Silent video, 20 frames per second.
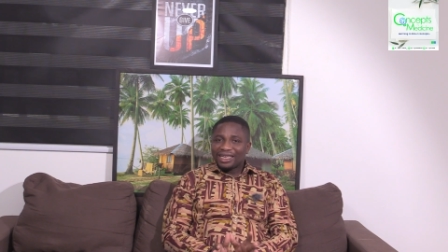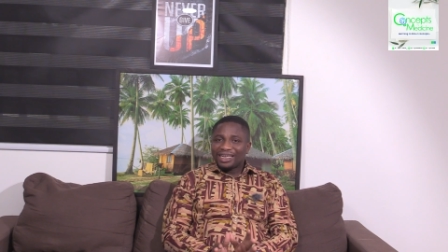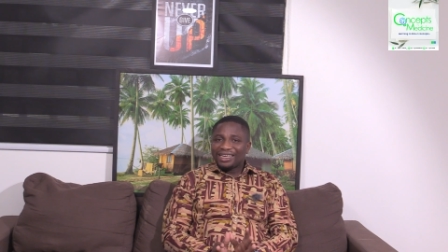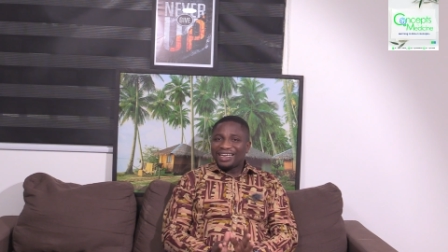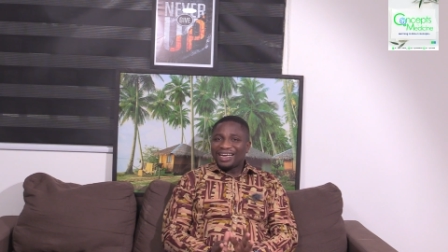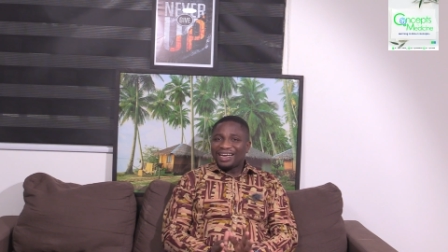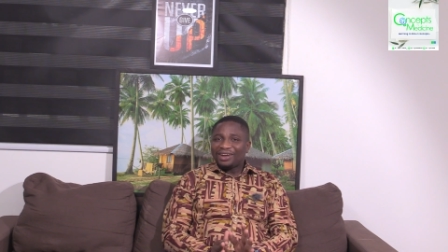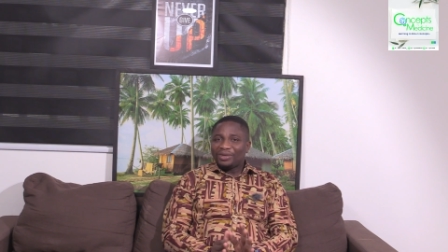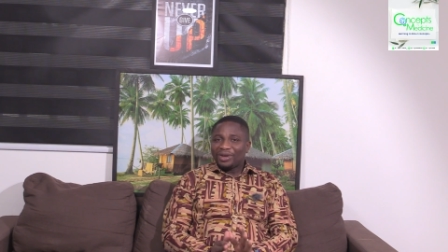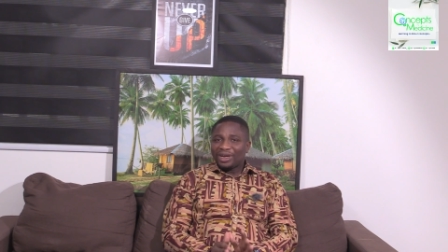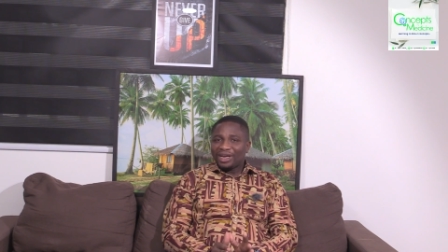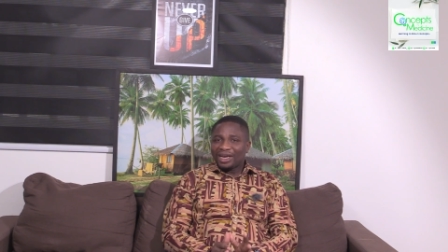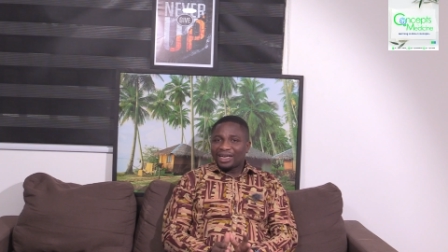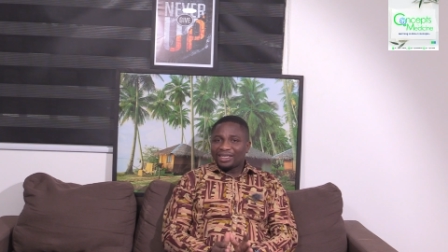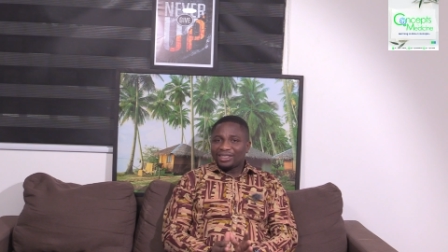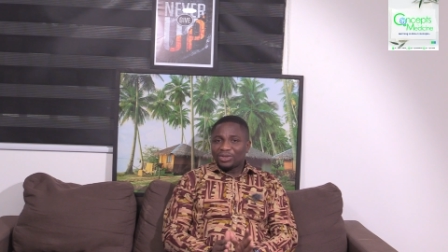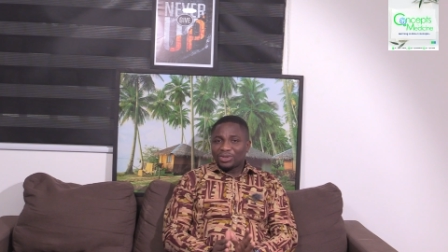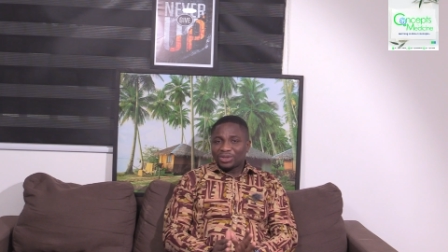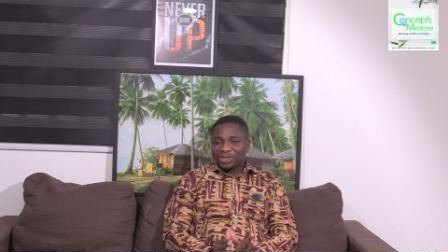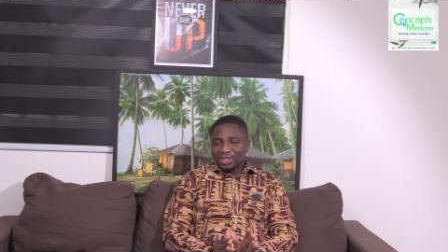in that
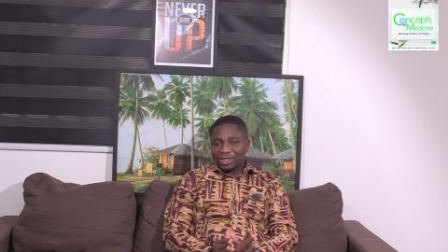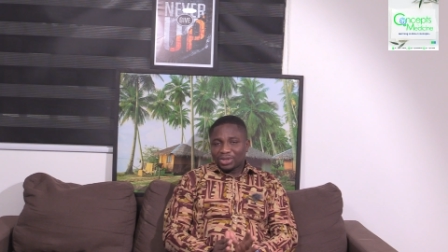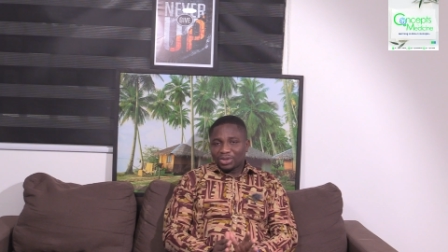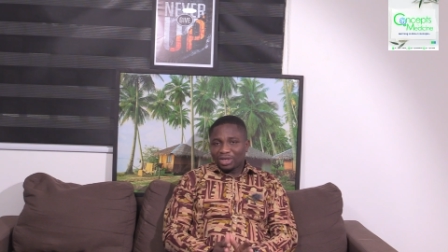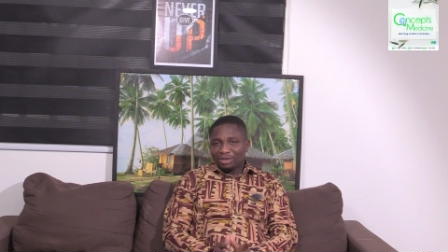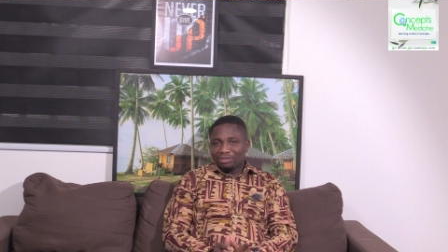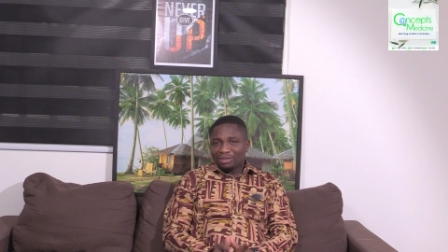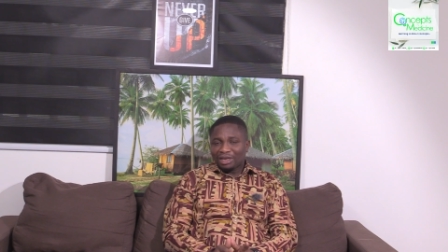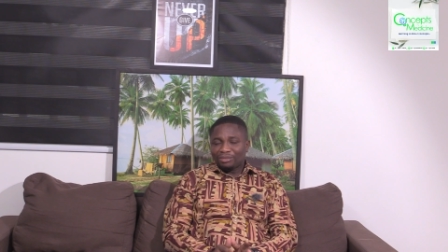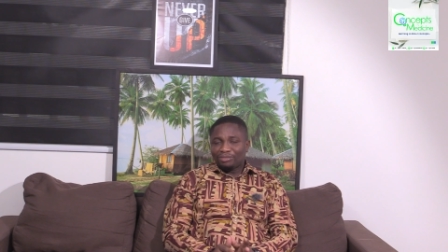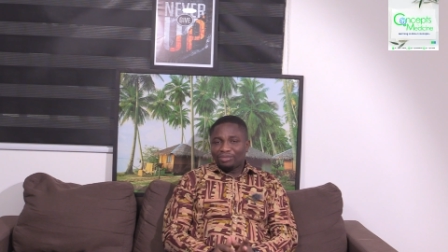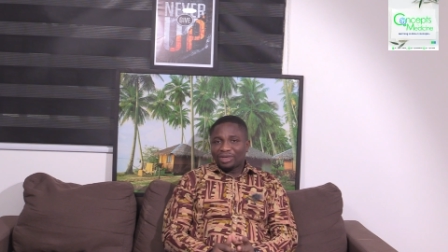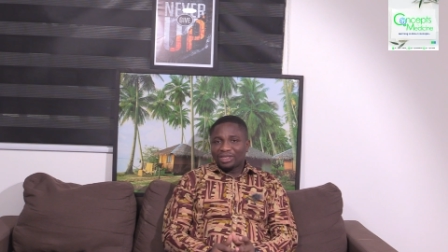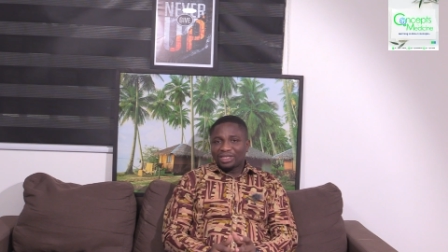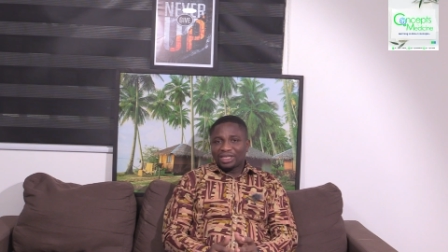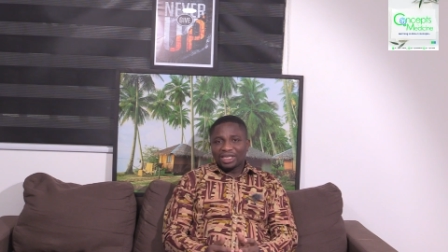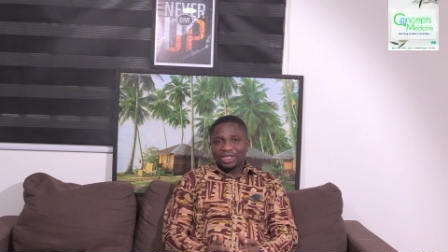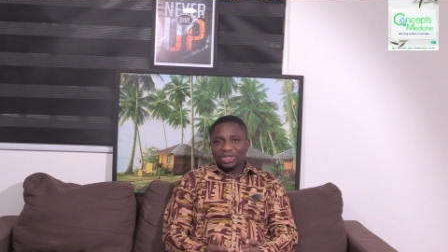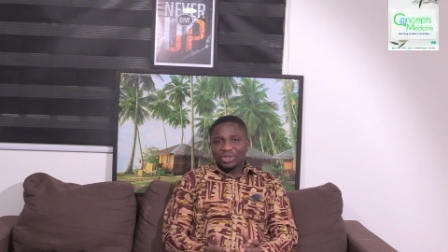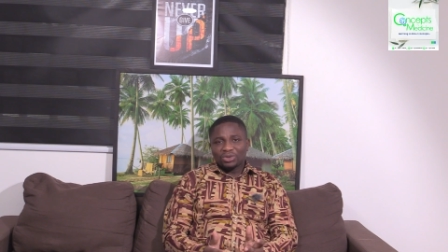regard, your systolic blood
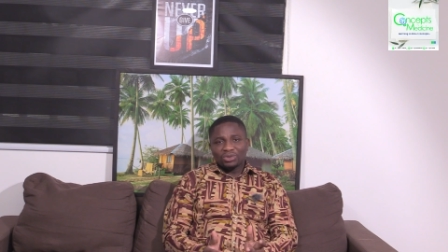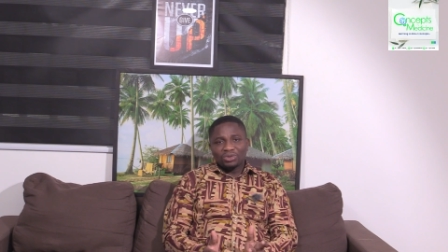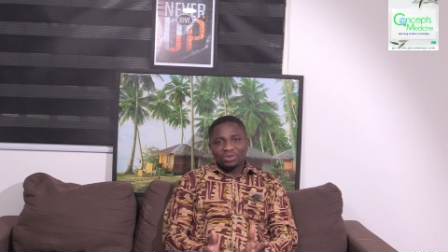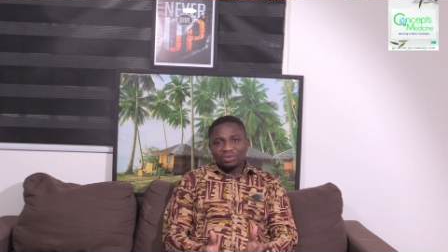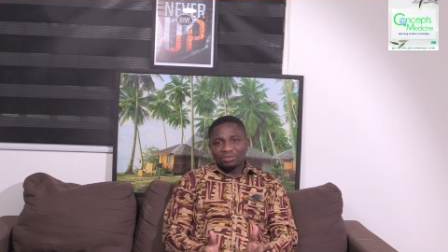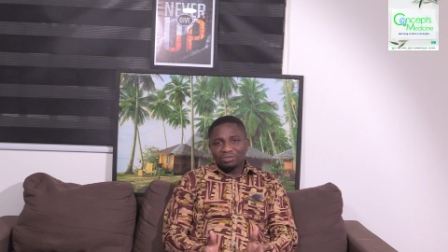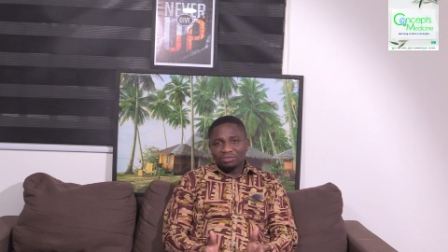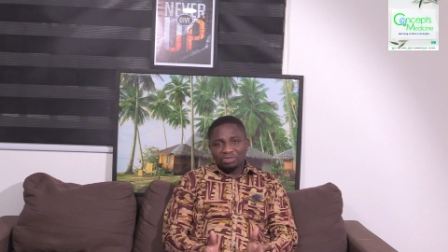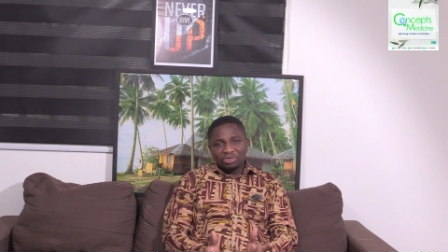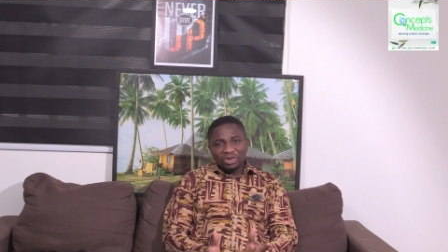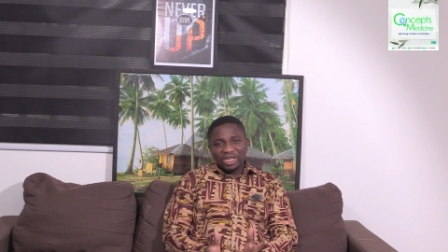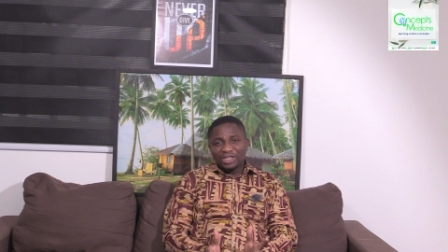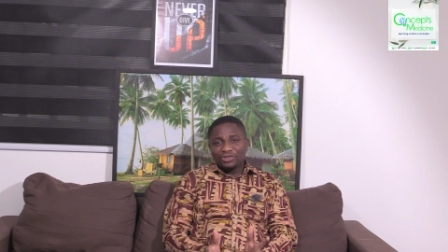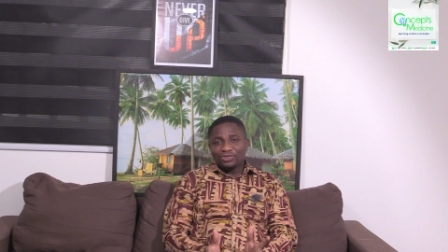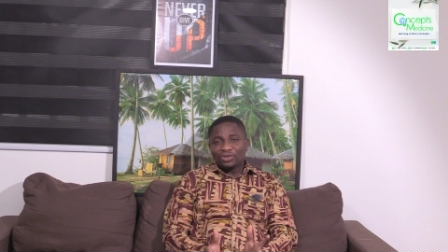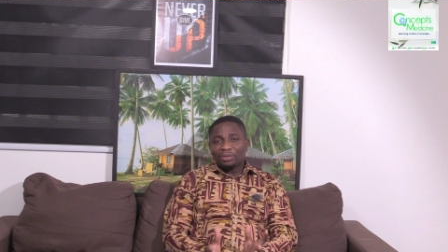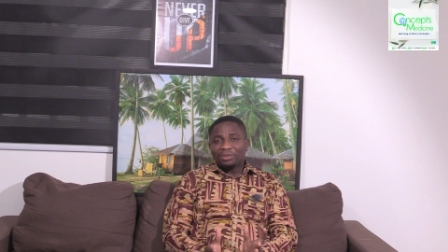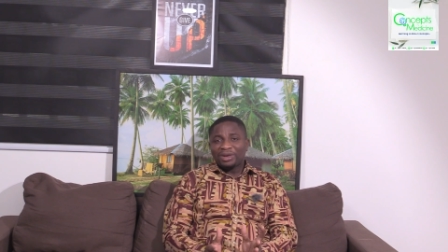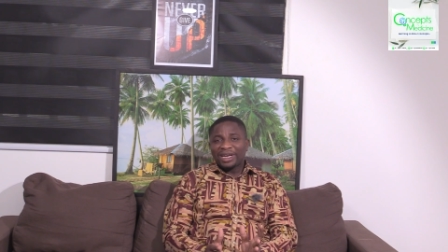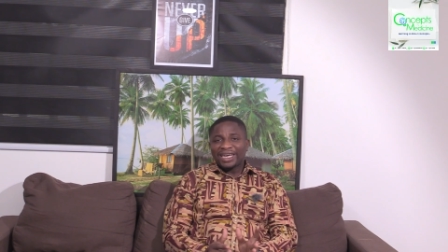pressure should
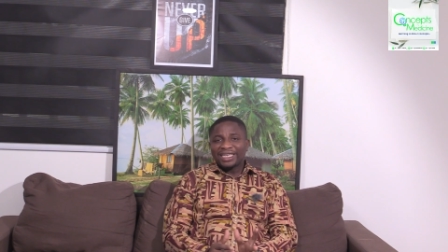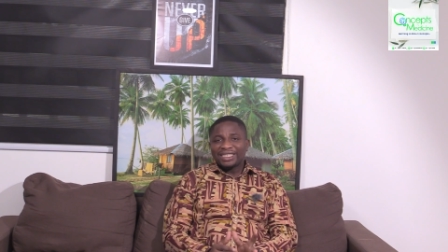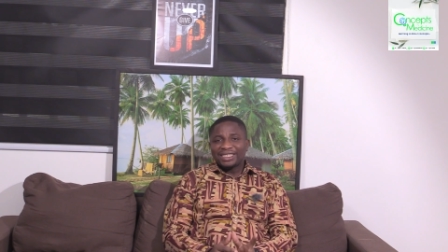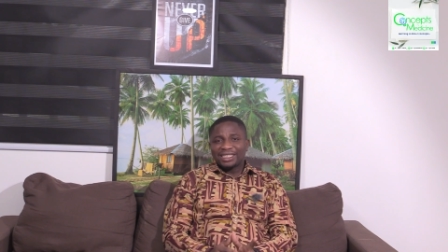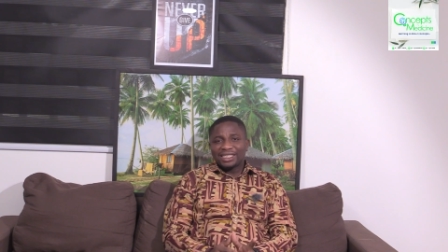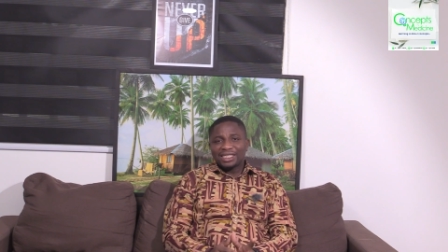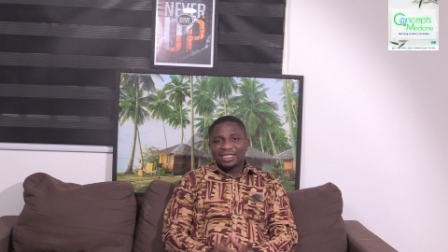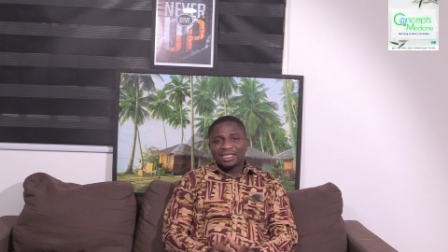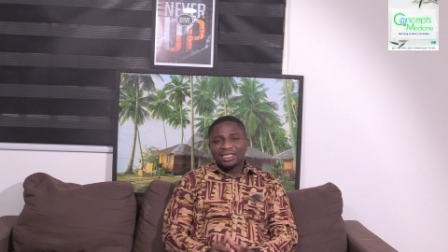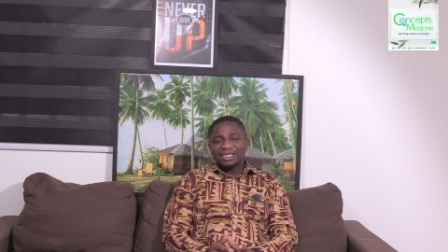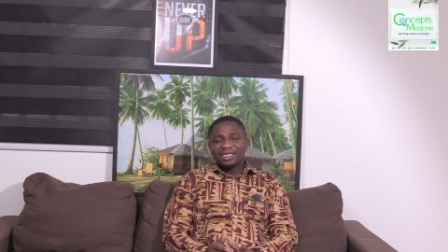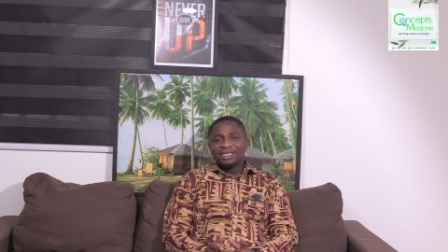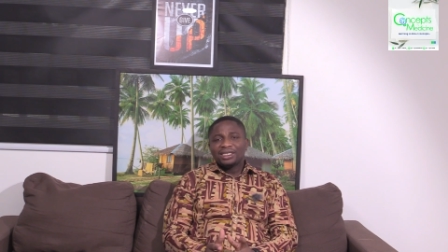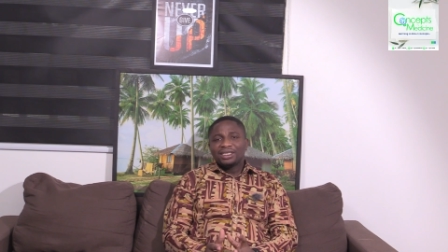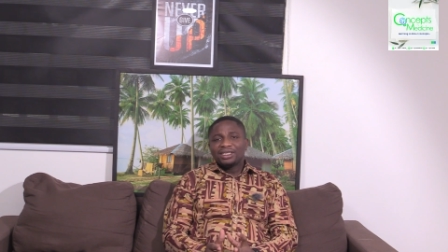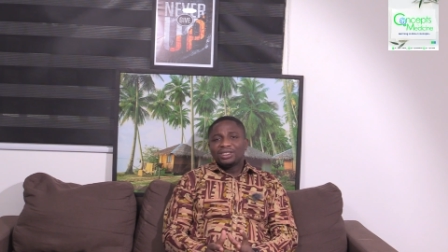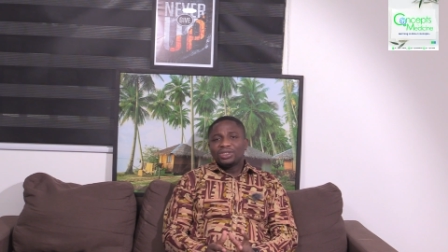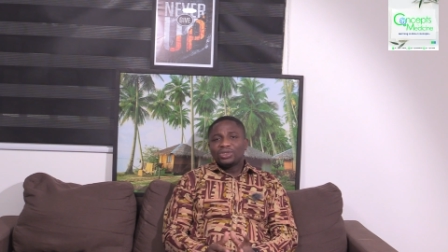range from 90